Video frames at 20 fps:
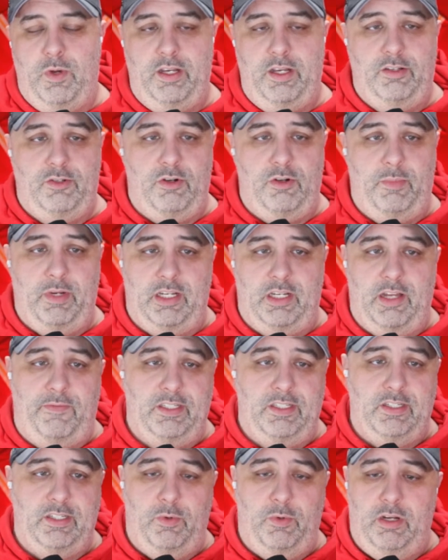Trent McDuffie
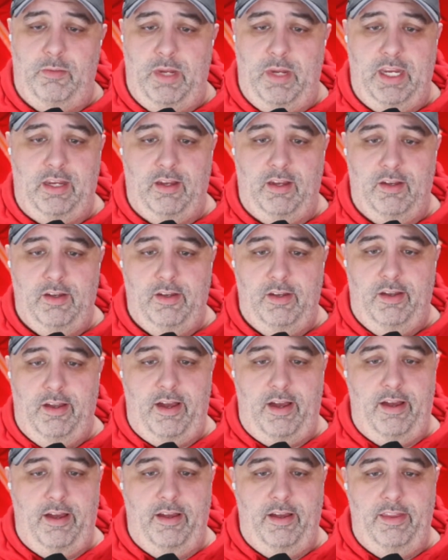is going to make.
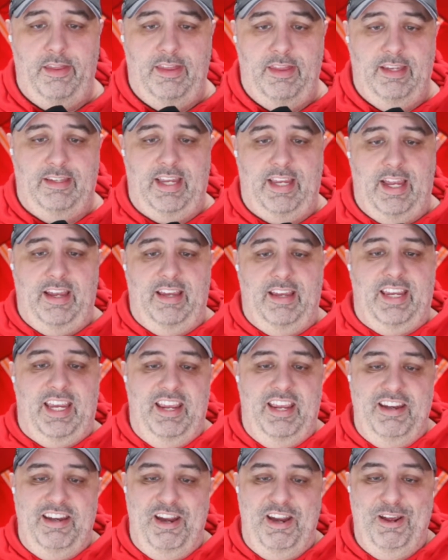This
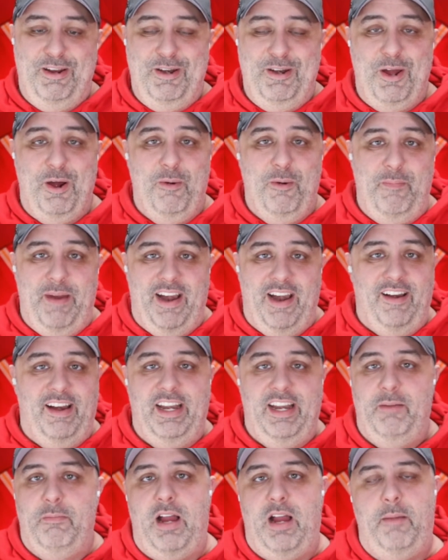has no bearing
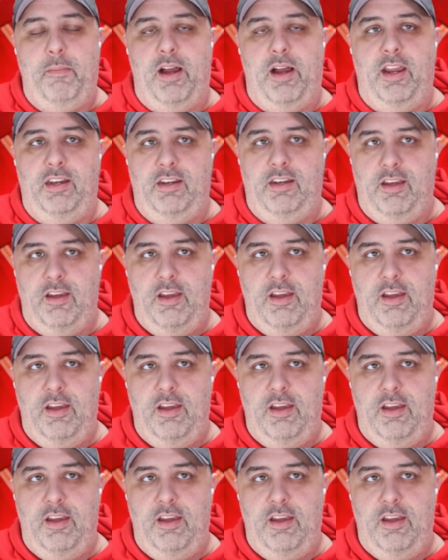in my mind